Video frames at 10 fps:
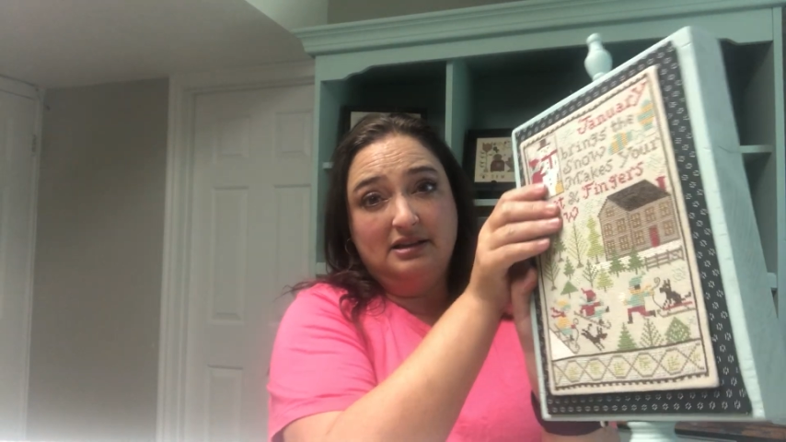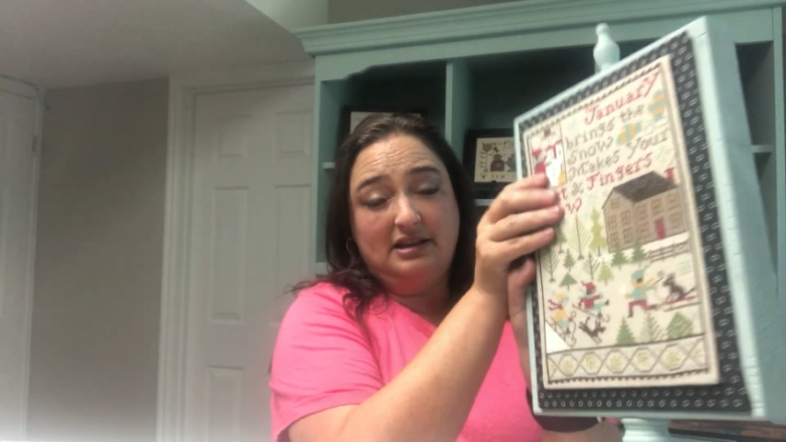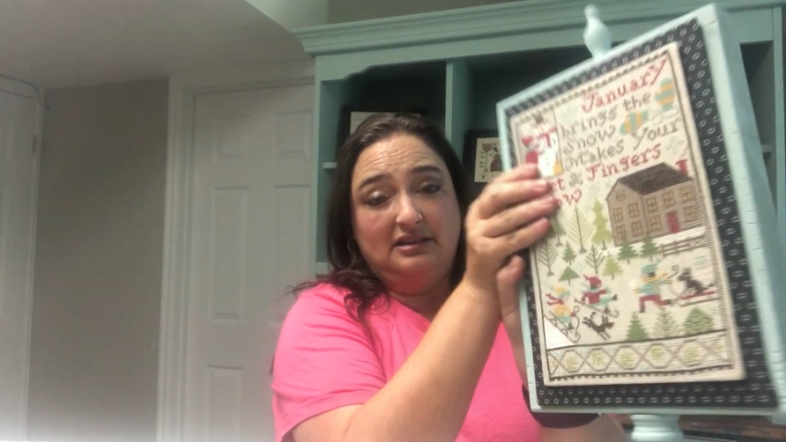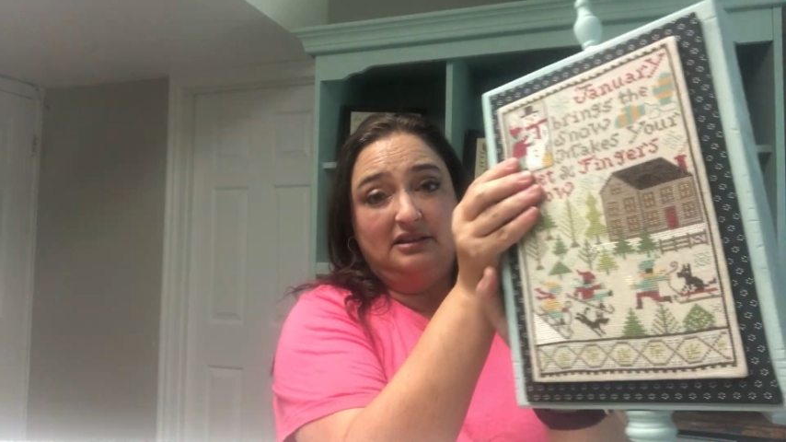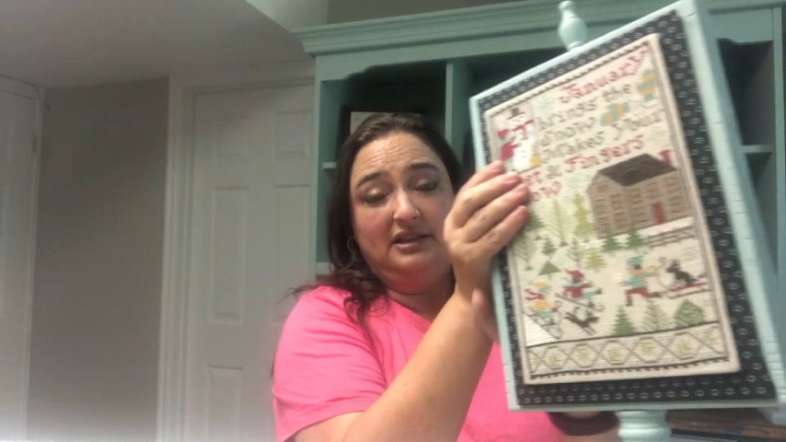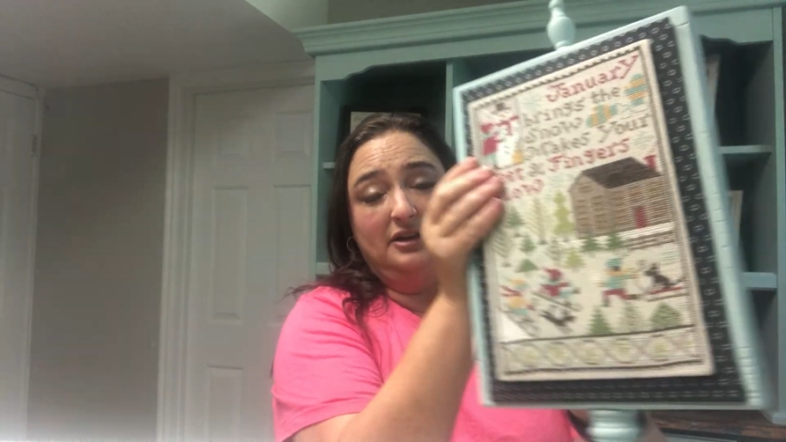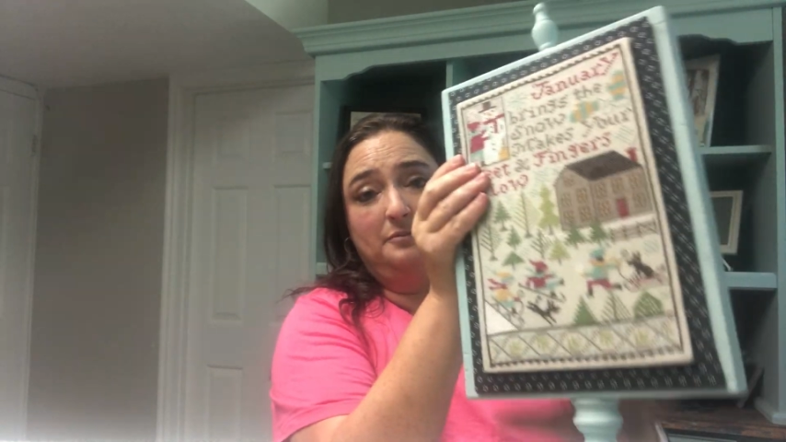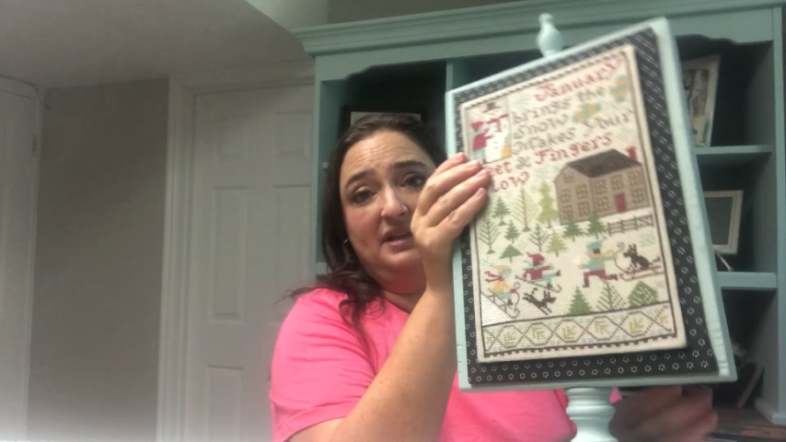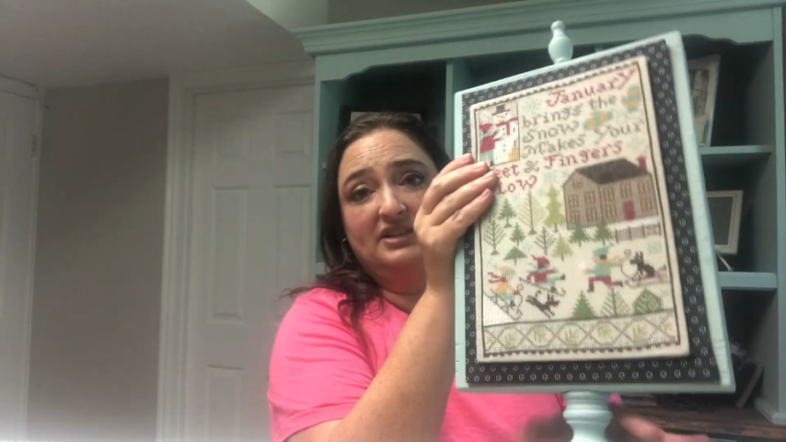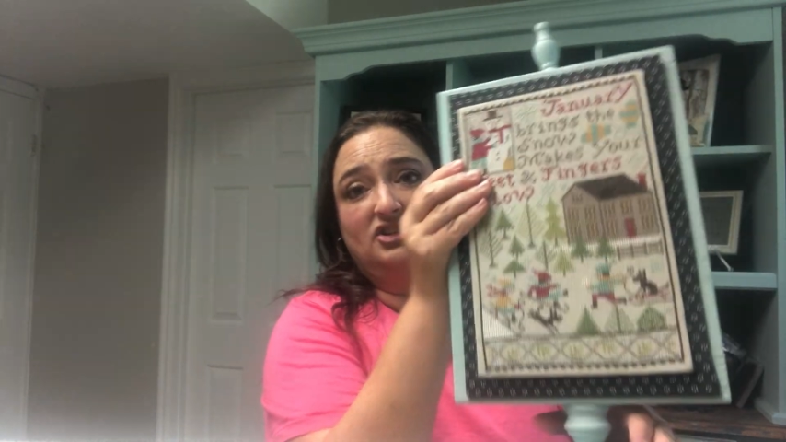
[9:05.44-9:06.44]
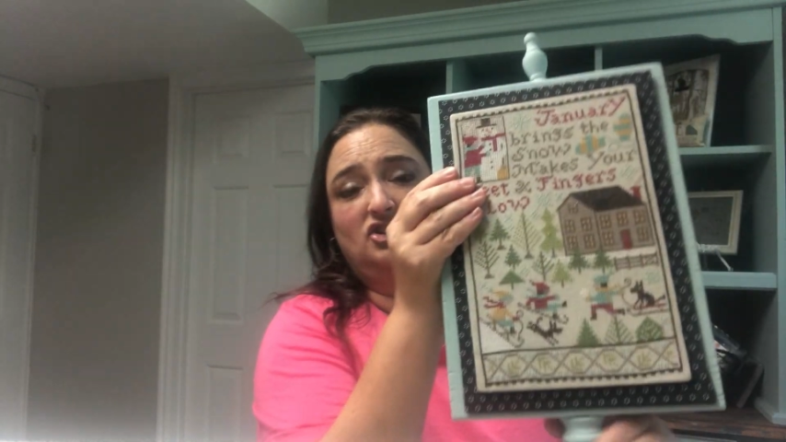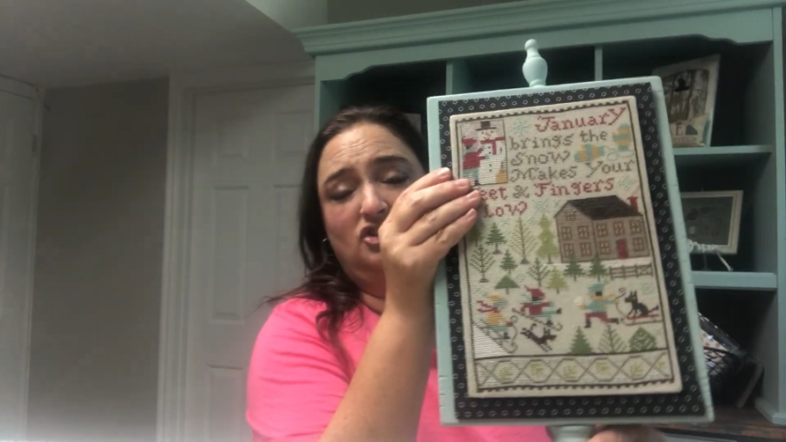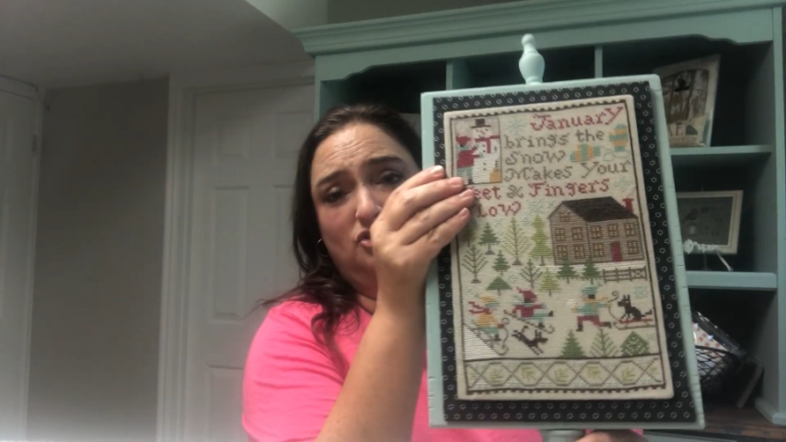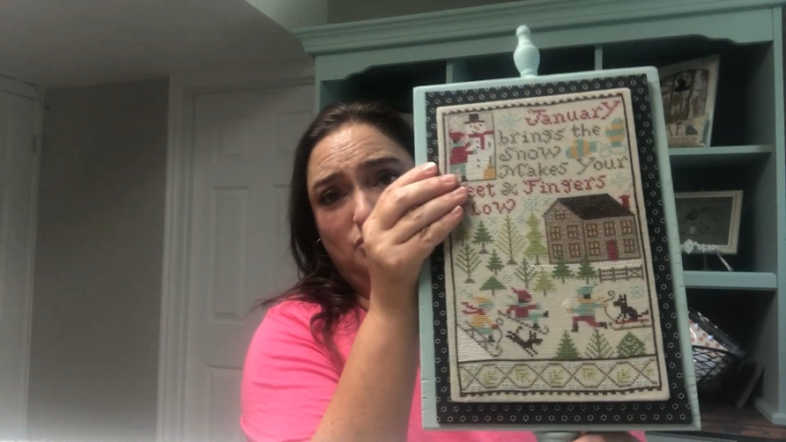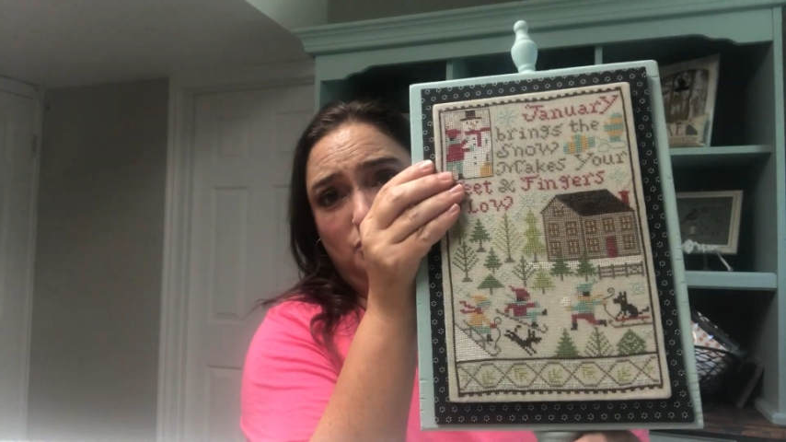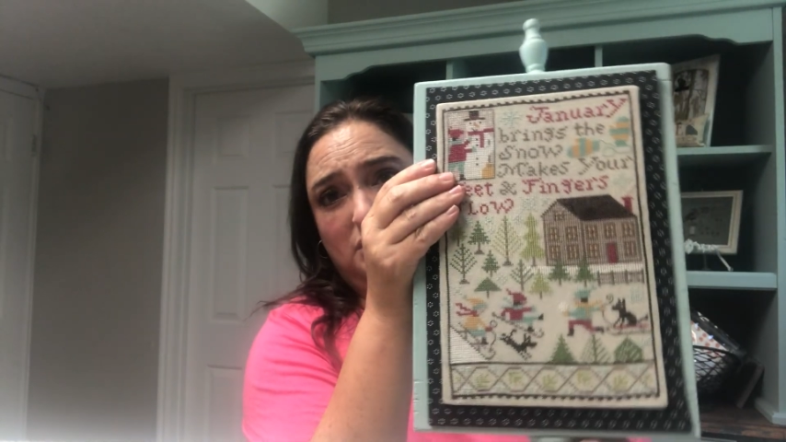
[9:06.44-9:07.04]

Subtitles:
a little bit too